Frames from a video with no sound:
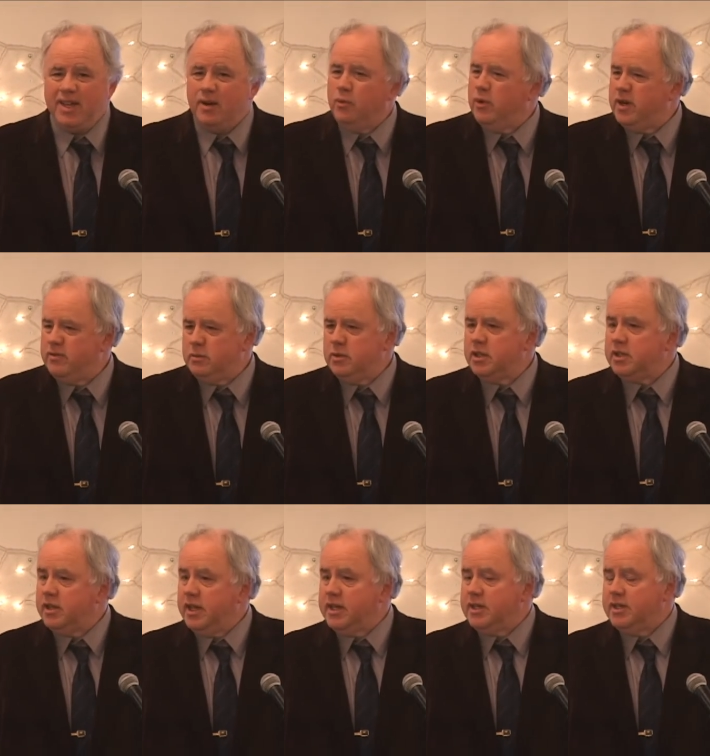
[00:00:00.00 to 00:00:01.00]
and one of them
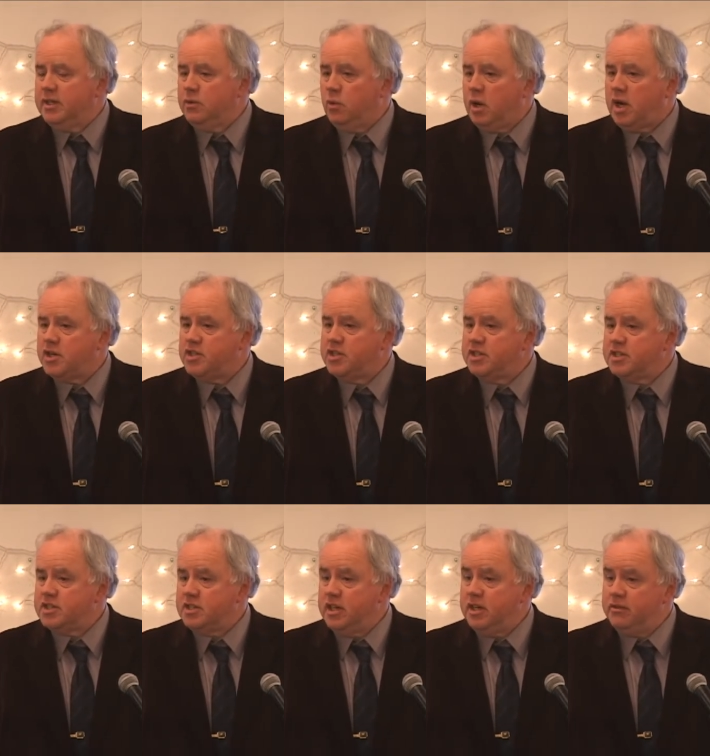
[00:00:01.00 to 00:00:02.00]
looked like a Washington
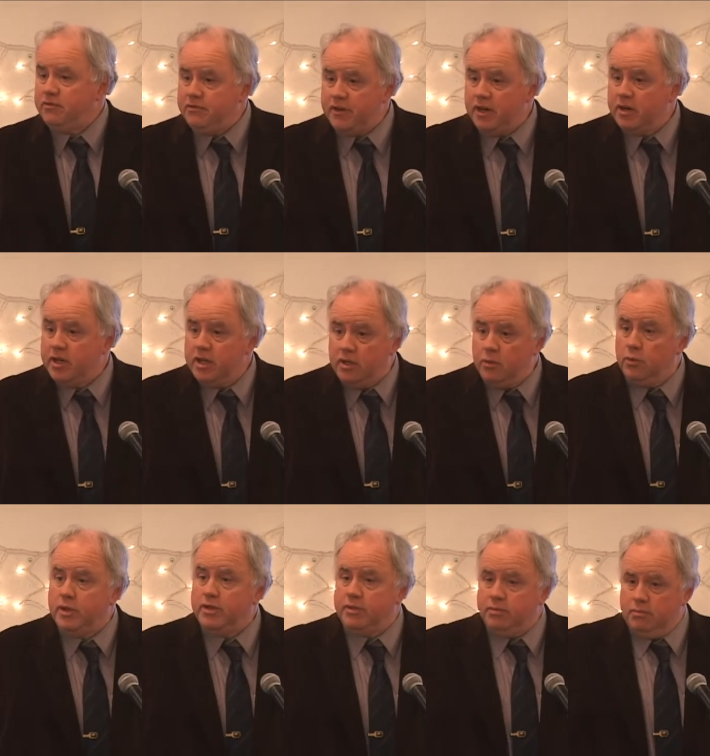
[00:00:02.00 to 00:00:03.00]
State ferry
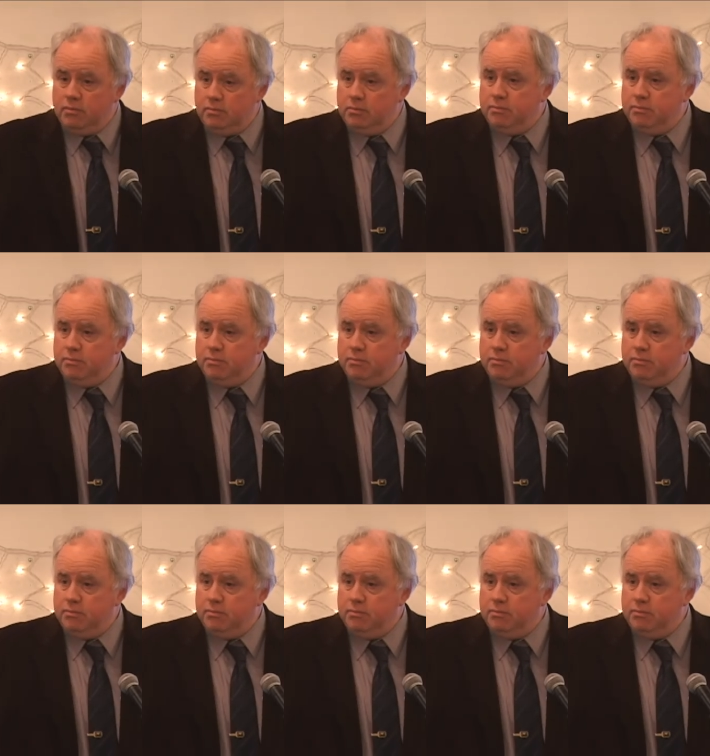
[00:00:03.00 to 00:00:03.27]
with